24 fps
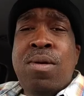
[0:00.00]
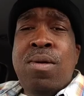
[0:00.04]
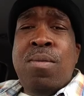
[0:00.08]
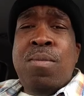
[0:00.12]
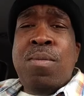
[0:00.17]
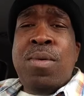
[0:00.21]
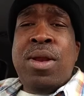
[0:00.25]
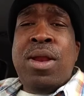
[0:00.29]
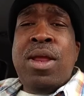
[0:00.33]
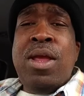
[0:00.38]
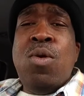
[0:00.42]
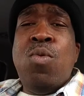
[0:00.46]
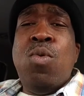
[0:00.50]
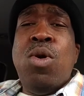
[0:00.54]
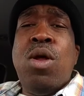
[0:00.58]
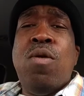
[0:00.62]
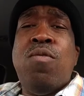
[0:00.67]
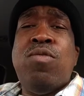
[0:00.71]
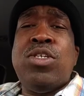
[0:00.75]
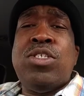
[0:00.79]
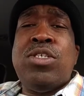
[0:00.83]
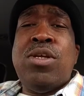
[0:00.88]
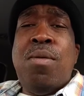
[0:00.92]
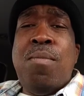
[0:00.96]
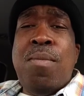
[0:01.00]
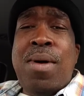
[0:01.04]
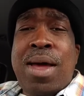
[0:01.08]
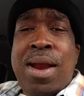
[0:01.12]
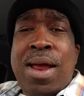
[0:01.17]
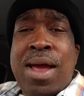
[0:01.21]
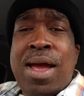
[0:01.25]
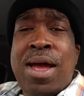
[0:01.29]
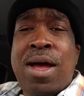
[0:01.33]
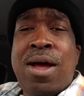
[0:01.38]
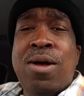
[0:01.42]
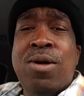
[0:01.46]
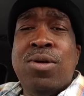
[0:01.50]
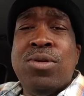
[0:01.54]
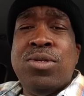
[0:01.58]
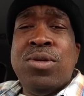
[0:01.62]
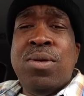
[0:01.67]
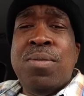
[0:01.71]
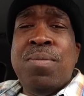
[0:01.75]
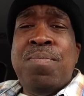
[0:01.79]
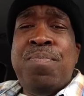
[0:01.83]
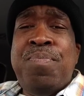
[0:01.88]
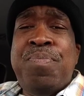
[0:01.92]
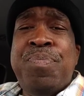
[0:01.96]
But he went over somebody's house
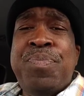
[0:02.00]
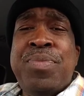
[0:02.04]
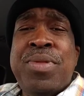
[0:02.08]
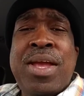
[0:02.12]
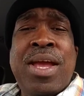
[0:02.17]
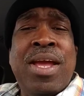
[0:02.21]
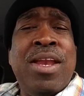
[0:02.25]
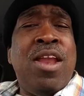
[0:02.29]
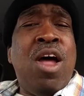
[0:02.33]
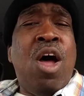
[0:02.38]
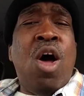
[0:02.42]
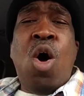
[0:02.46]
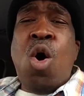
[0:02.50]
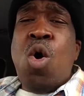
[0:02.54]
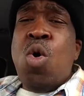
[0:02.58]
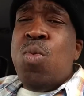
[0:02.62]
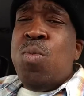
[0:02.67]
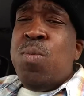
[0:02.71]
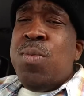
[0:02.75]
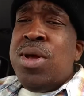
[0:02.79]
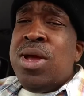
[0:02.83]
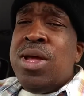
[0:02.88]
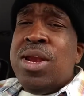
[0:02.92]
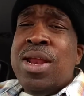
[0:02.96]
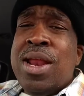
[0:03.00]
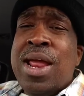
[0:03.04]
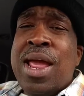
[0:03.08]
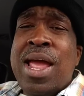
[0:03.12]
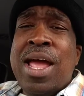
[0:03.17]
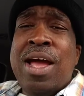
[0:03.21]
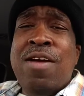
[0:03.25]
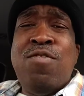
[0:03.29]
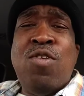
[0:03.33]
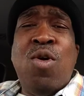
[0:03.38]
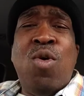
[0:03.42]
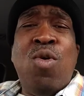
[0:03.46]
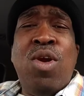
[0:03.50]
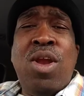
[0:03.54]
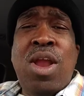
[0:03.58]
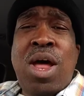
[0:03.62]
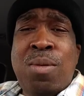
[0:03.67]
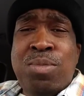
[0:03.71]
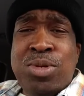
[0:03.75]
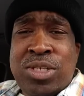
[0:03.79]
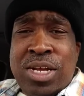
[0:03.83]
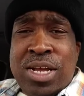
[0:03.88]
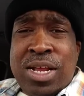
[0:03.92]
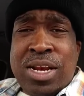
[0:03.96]
and the oatmeal didn't have no
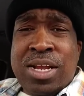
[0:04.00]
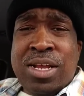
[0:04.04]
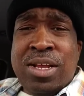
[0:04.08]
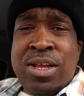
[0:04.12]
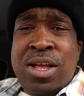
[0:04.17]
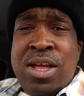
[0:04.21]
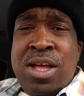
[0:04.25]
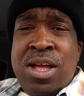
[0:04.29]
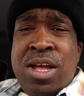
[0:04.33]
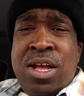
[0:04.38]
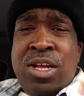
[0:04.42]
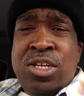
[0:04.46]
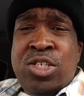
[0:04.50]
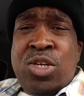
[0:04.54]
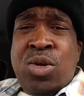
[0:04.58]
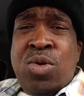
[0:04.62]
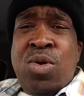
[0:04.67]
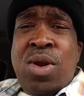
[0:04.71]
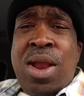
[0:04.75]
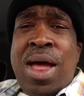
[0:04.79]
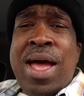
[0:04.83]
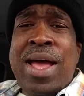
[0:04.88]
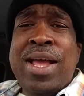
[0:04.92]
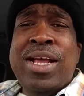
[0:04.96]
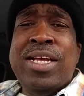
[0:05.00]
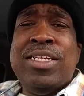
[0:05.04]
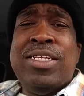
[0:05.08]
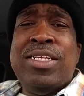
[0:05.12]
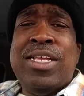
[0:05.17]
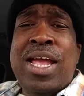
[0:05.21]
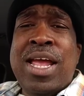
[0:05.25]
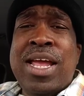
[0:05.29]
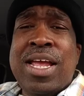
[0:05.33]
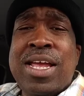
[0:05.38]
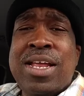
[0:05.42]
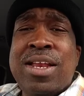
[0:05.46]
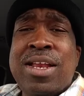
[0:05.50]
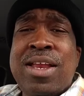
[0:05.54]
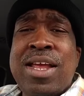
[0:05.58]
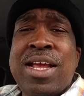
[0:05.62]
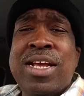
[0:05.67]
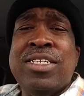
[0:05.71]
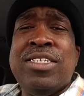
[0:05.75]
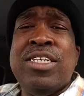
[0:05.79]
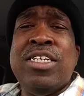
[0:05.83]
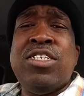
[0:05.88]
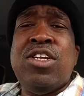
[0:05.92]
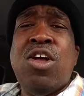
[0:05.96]
lumps in it. So now he's thinking,
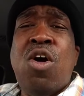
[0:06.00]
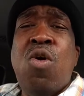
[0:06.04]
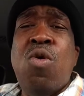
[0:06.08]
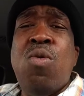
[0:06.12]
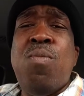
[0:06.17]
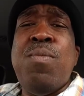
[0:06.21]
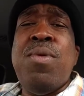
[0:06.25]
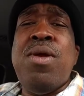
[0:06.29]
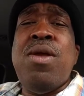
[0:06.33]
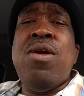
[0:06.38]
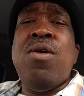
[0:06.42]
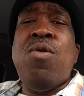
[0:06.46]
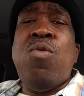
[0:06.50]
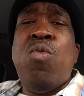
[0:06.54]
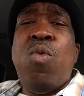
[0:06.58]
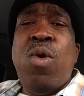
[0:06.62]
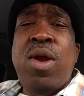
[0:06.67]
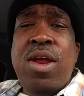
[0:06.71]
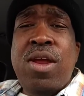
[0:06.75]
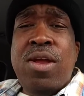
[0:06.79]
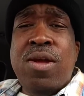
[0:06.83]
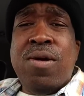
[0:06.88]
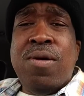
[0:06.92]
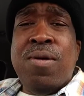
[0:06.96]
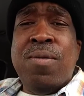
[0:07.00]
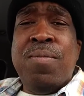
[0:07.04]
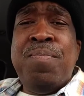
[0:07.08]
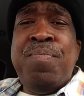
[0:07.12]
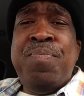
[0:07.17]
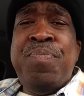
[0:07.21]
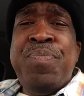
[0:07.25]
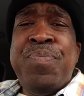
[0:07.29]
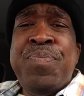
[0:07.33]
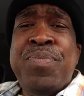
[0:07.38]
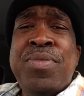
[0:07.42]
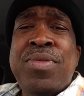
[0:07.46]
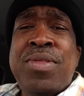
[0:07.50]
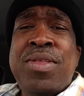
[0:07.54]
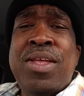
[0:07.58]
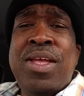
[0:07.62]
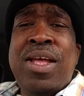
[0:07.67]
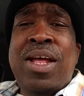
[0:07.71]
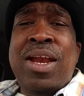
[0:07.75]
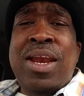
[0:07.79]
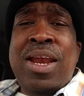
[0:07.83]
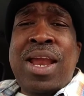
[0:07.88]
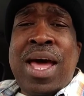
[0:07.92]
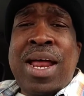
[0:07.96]
is this oatmeal real?
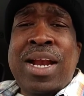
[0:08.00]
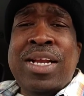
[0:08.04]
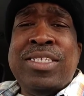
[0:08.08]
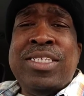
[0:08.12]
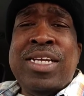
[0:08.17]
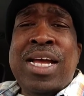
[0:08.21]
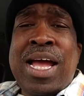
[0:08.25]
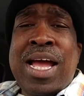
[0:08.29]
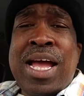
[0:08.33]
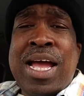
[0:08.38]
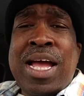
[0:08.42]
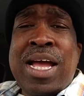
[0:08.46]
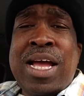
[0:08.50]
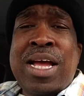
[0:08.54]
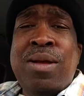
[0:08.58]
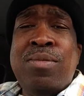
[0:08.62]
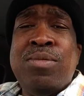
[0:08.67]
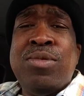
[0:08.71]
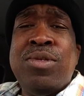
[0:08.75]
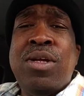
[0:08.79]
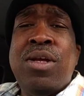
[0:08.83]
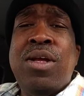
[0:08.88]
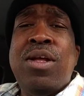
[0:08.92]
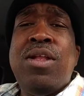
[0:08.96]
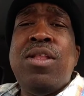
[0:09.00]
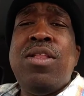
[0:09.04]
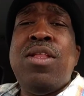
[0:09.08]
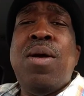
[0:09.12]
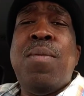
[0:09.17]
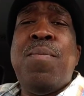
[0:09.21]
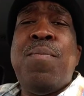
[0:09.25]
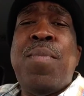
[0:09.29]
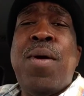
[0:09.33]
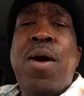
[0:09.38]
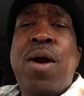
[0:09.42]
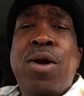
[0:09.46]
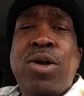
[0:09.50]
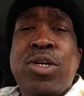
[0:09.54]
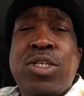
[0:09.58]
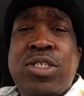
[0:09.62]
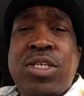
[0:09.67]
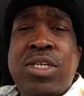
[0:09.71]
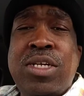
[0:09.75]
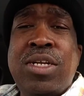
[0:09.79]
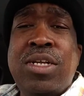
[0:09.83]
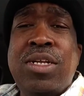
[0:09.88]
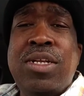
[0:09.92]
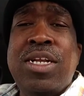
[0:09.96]
A lot of times the
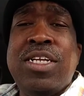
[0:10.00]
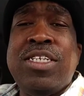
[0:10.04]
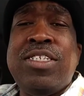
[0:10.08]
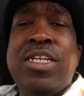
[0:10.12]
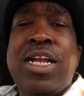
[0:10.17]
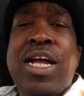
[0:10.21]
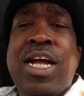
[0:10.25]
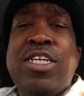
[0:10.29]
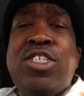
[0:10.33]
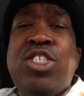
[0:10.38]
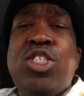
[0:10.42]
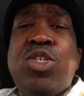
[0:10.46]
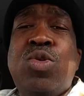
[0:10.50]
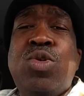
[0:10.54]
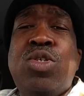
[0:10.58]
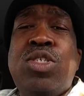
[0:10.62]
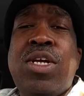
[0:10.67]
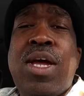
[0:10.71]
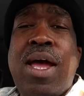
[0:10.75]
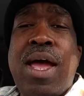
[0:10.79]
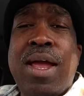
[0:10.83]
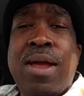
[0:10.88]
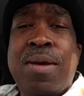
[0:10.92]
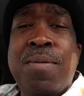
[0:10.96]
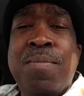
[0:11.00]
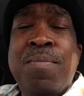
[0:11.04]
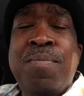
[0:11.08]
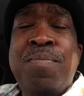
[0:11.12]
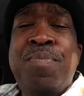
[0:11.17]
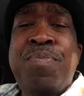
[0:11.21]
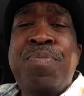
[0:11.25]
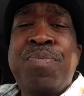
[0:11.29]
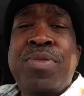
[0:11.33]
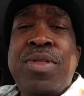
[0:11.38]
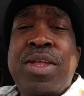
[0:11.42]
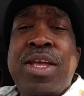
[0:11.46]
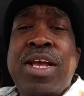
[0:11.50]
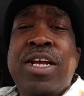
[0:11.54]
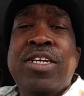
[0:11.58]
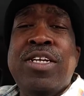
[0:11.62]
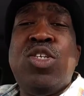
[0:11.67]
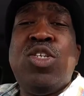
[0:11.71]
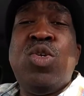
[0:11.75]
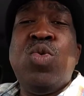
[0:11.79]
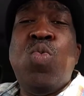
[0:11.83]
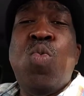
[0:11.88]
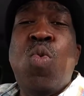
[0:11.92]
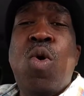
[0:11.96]
person that's not your type is
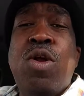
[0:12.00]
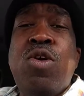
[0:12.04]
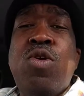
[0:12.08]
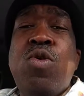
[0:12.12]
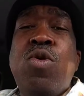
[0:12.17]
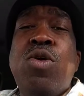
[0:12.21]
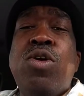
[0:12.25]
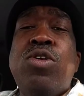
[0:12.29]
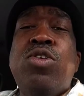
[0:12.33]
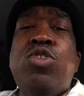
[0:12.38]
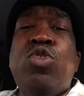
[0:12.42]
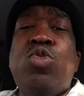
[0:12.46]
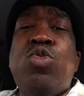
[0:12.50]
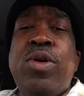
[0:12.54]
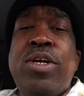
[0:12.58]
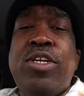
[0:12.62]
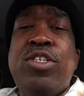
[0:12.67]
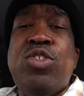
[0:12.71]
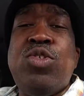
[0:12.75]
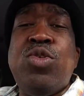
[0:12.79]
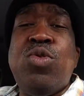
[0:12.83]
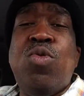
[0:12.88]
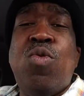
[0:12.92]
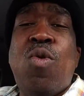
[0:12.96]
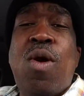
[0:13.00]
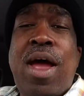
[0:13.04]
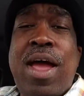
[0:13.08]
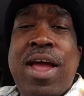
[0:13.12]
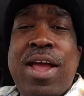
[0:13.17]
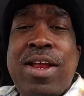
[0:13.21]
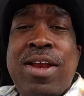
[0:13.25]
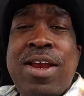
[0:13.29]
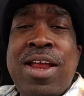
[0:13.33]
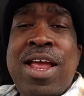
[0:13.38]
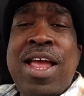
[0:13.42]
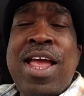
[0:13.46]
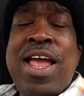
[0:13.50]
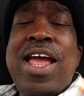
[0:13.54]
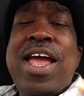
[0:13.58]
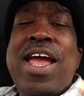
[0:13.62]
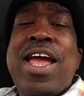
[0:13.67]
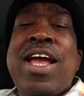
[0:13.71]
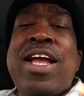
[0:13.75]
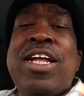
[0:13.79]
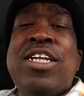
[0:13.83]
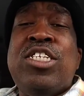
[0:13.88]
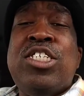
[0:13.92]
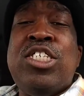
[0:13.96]
the one who will treat you right
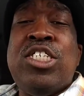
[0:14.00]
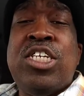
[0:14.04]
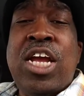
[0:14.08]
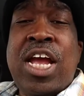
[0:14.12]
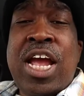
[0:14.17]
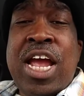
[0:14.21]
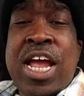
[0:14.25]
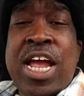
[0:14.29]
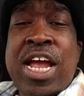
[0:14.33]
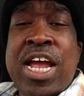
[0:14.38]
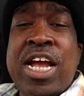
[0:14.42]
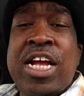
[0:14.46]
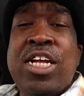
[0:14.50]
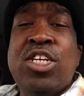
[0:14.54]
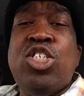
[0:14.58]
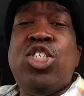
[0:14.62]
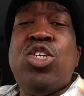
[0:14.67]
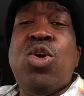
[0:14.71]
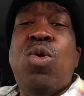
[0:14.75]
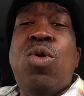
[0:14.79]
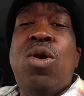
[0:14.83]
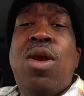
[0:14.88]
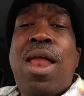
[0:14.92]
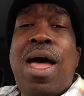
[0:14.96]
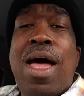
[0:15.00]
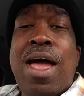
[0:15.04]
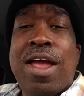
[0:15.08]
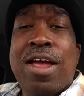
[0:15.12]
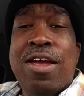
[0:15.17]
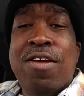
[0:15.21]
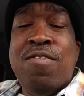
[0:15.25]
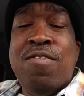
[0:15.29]
and change your life.